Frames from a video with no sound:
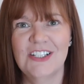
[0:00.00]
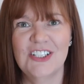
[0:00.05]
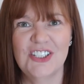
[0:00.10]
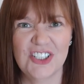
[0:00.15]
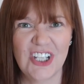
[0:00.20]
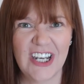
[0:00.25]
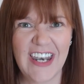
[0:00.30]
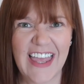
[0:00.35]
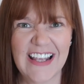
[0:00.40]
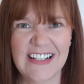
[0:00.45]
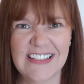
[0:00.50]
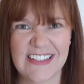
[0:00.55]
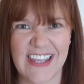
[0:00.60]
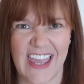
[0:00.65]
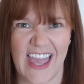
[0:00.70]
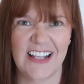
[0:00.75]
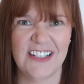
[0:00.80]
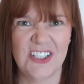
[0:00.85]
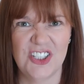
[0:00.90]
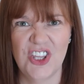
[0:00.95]
So let's
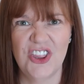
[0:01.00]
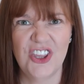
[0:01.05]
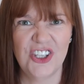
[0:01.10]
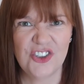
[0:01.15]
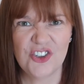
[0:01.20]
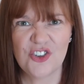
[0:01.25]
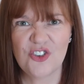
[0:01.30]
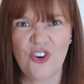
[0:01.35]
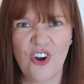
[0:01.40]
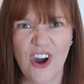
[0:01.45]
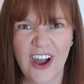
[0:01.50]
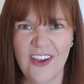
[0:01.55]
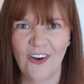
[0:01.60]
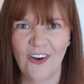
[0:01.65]
get to the try